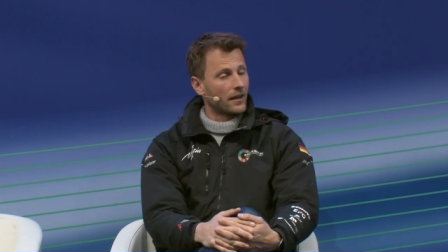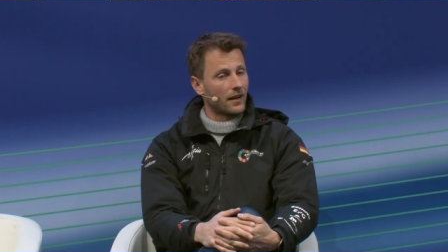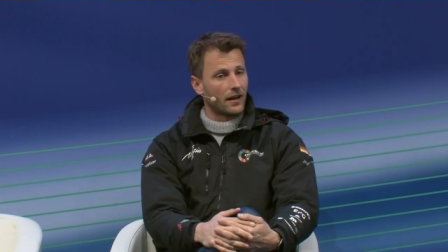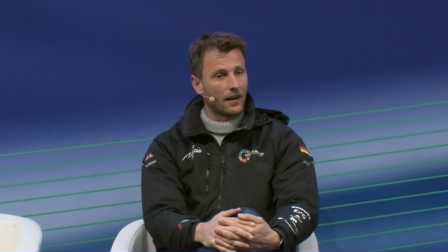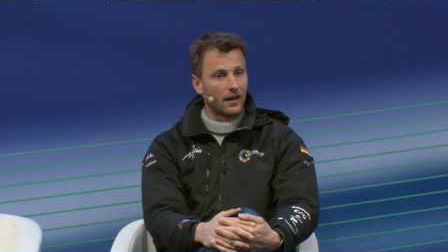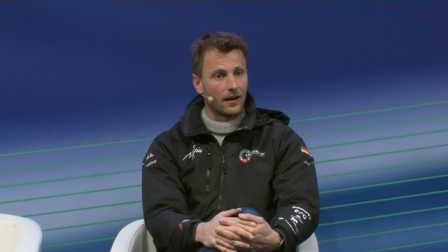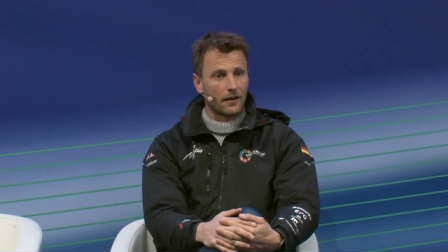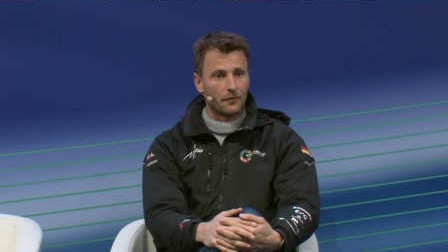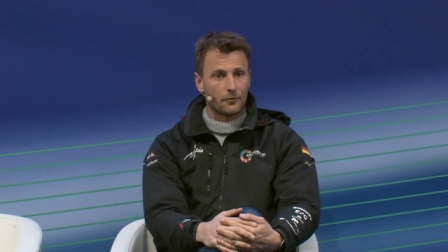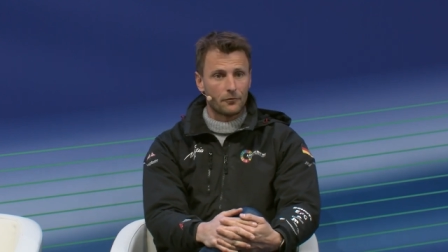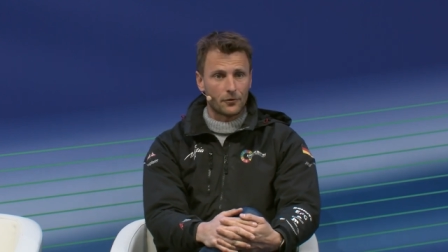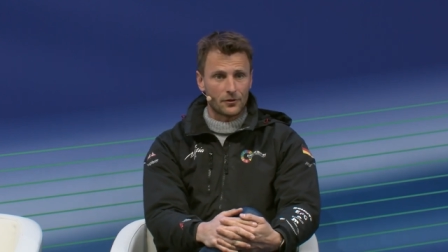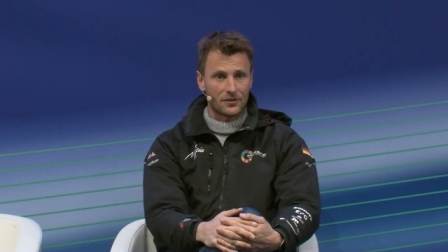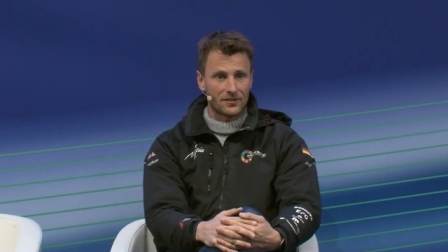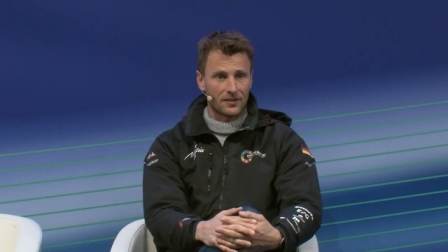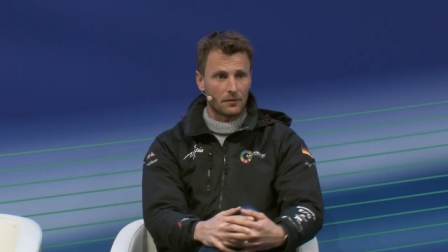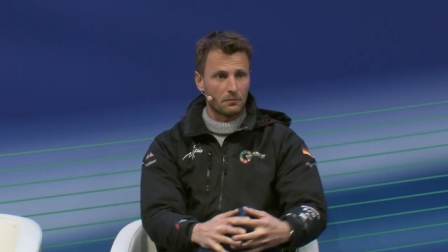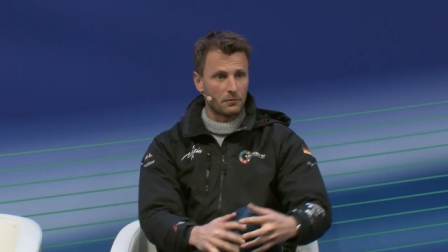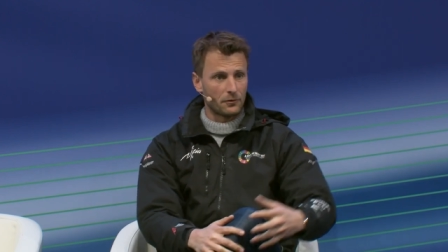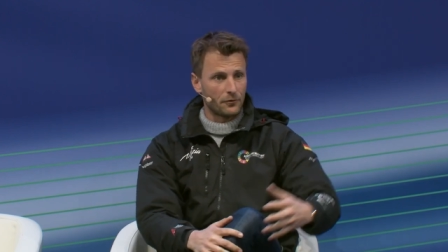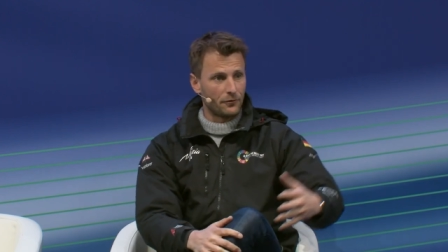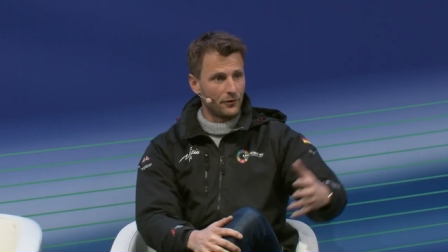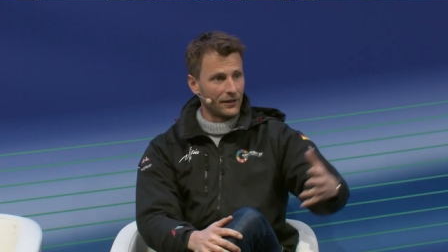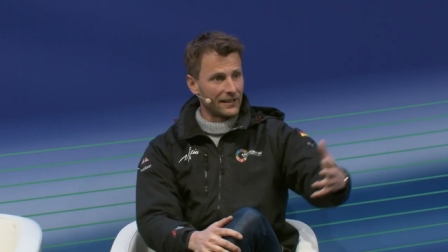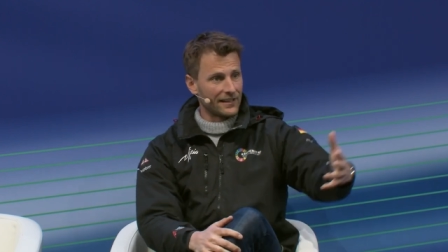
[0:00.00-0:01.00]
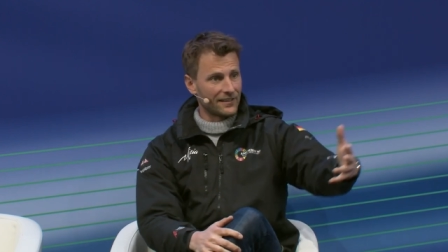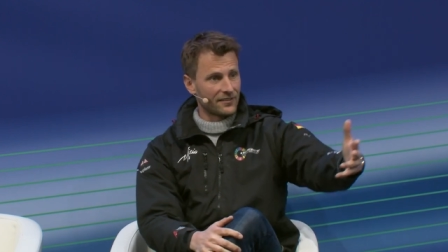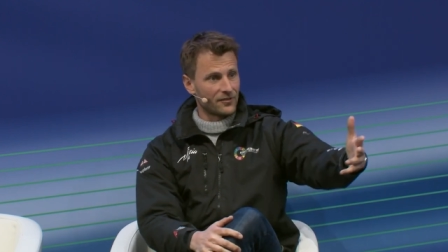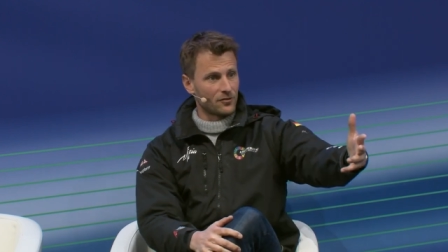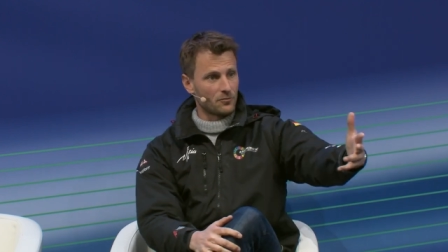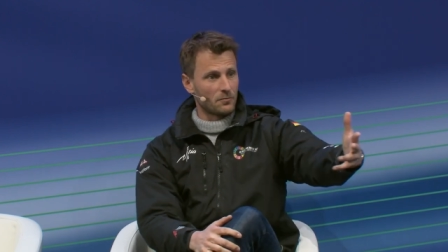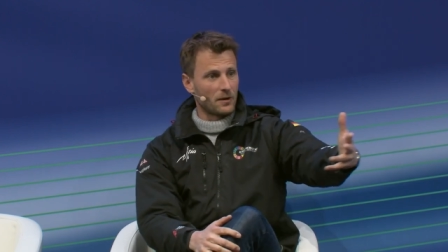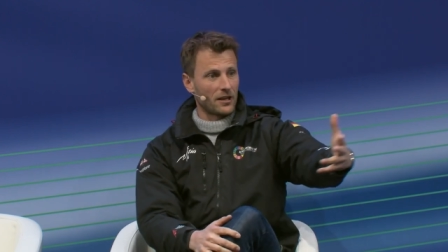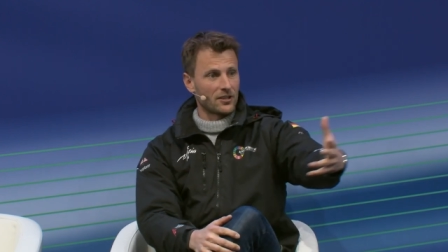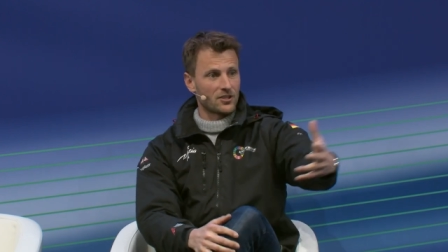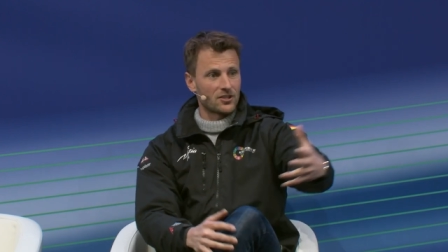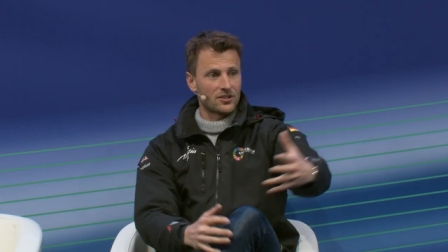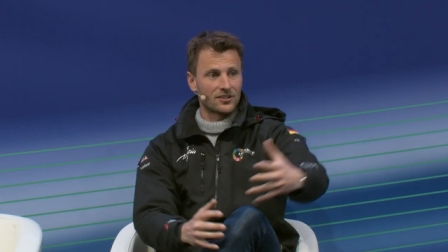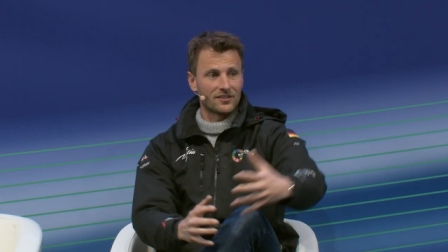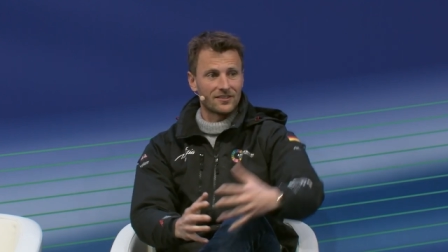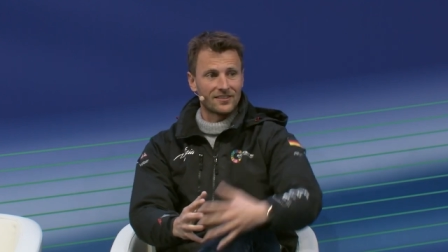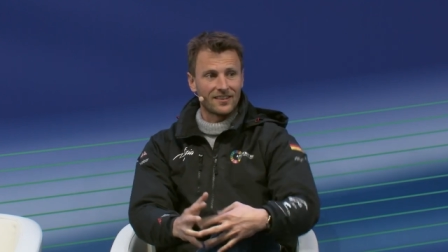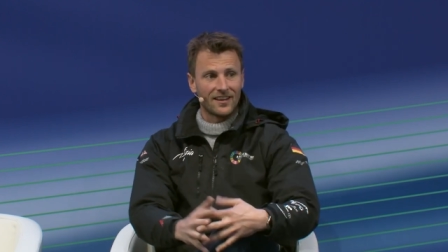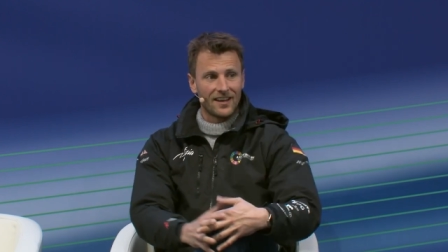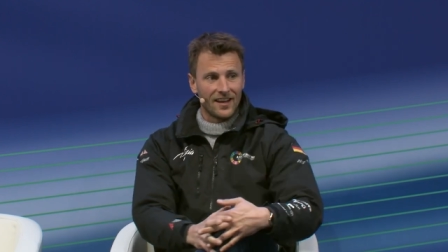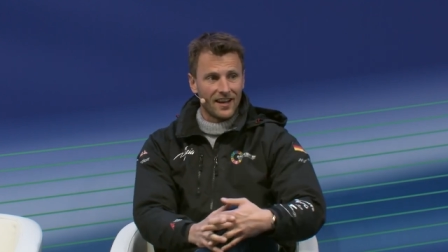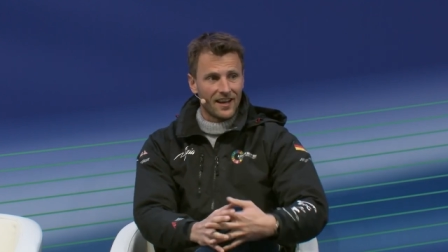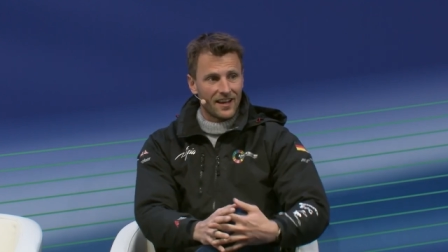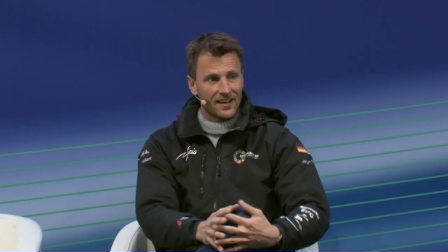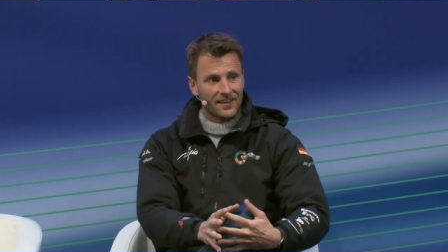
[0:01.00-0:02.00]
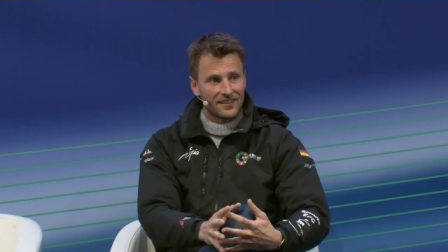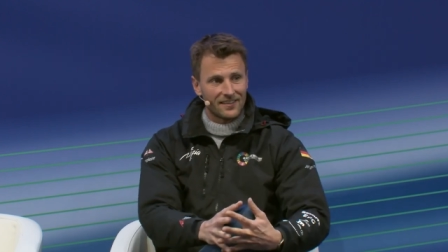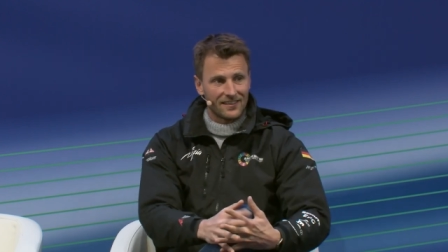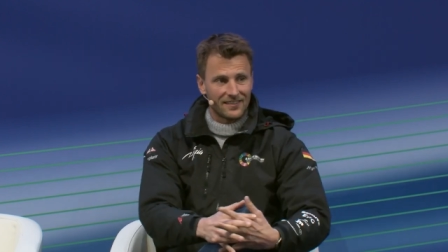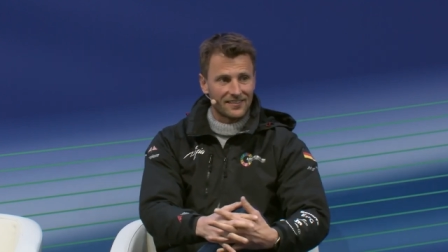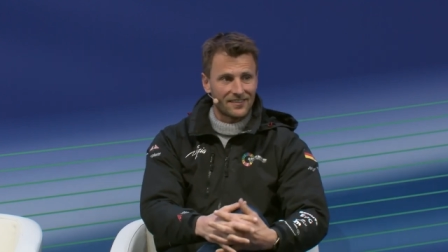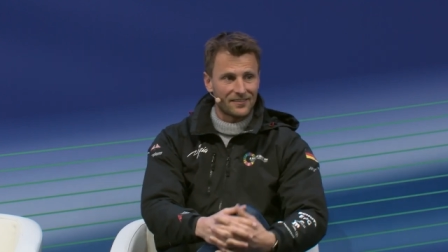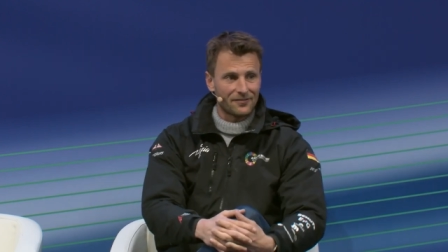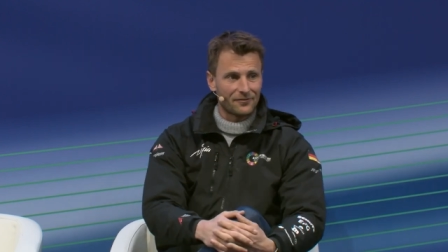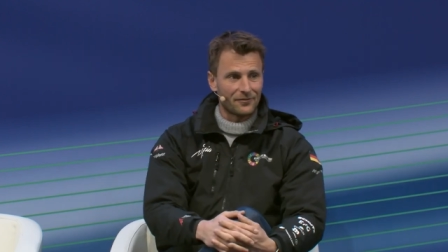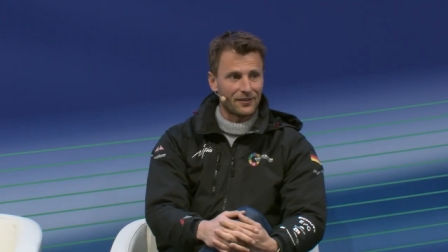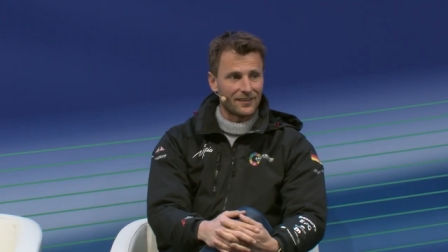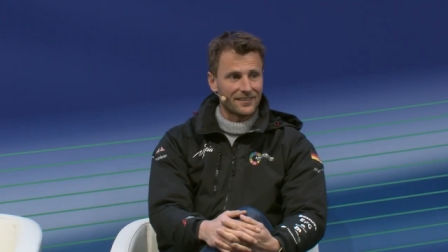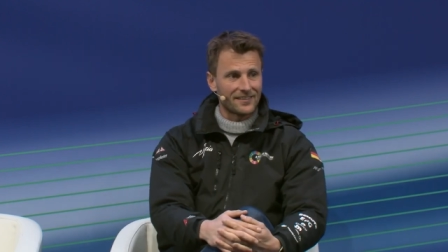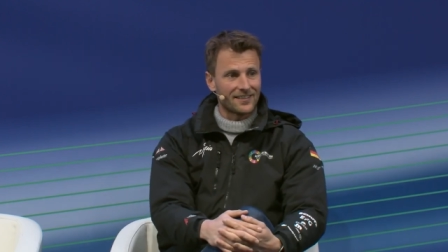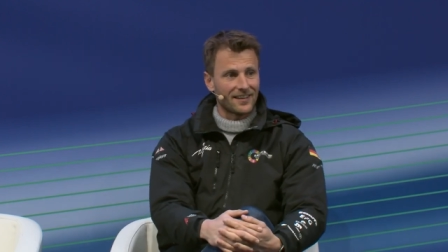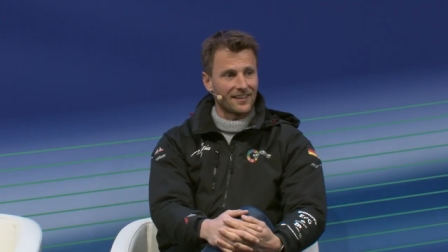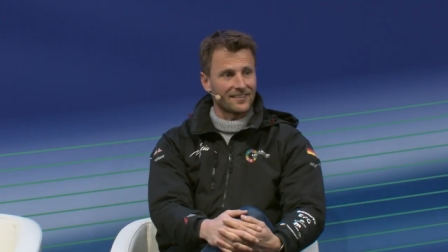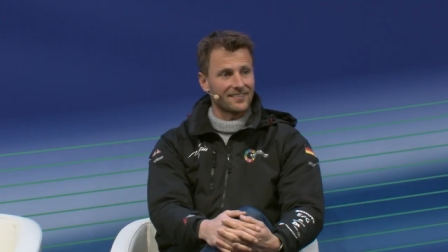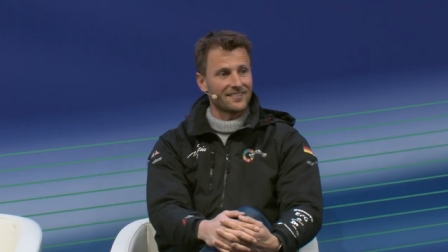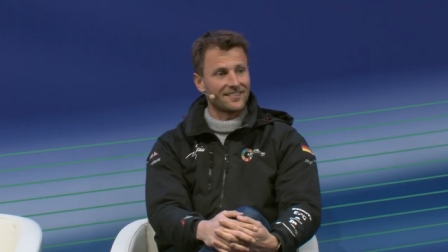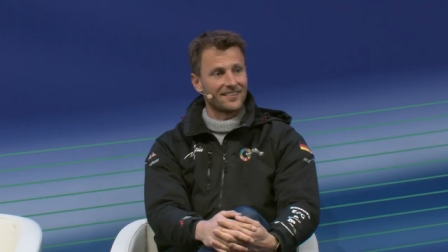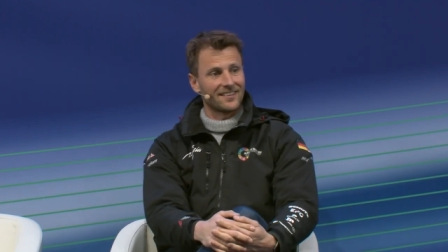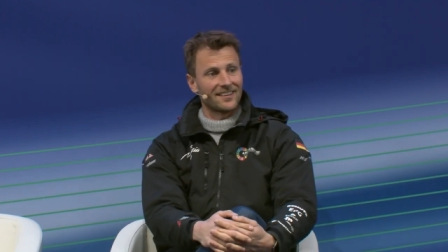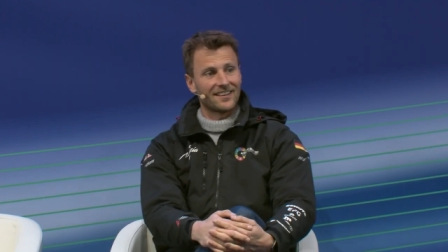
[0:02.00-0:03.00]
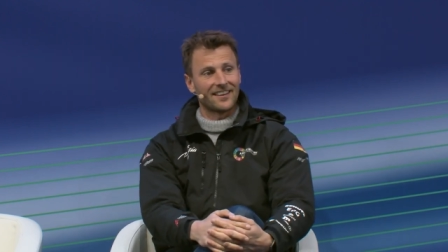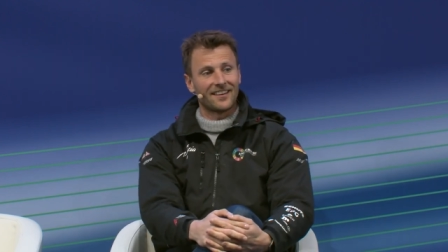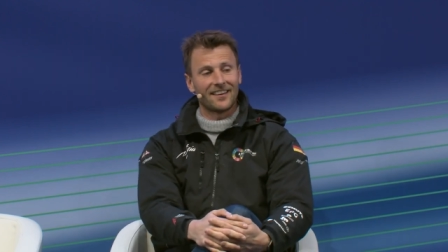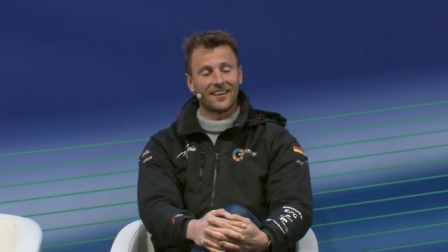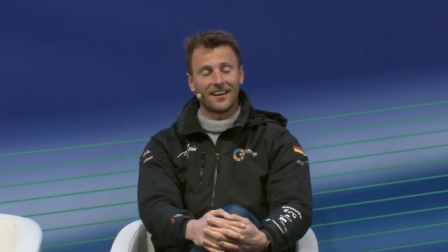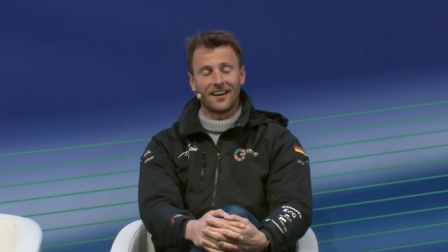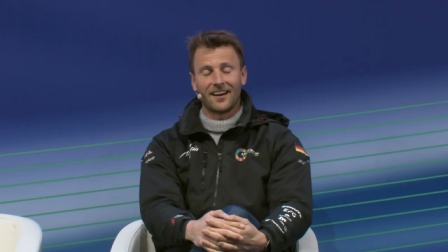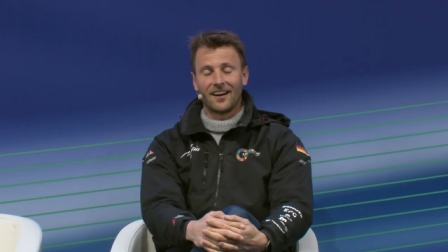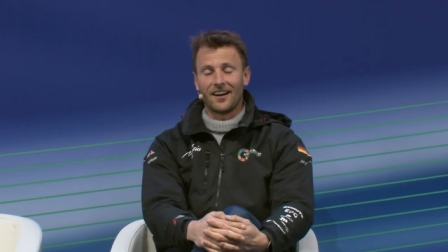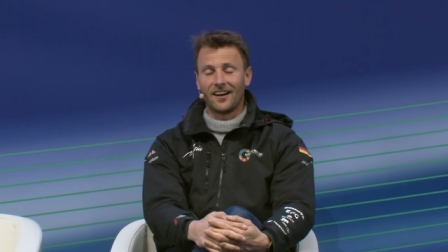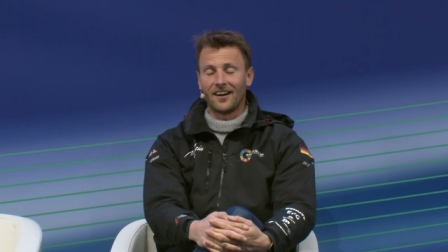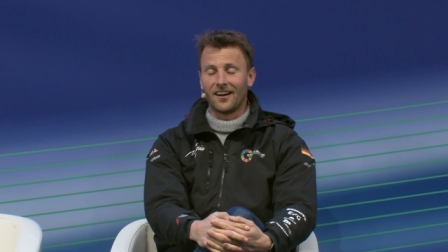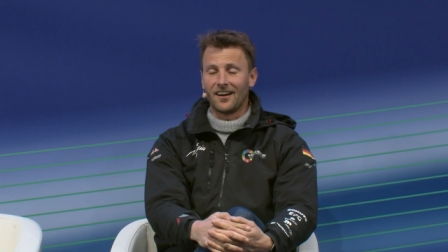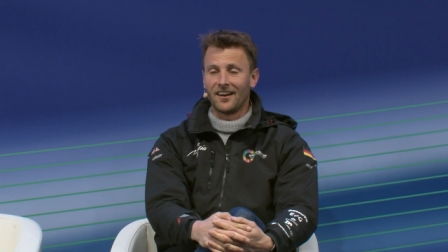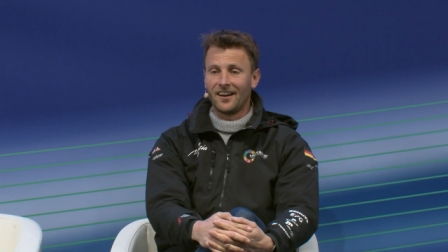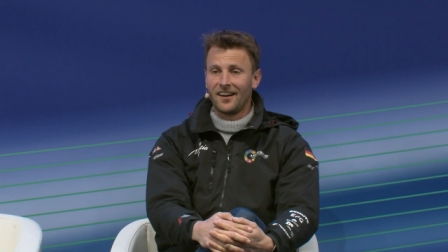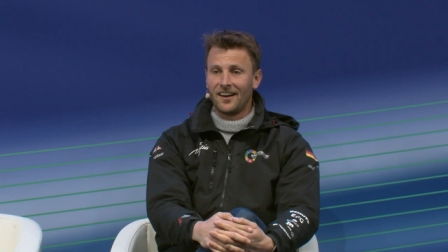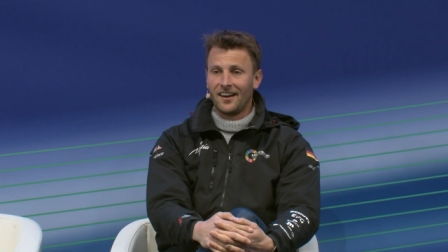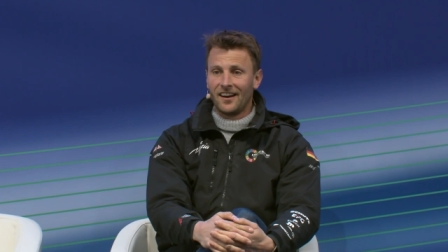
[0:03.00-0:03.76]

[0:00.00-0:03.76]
uh, for example, Felix, you mentioned these fantastic uh,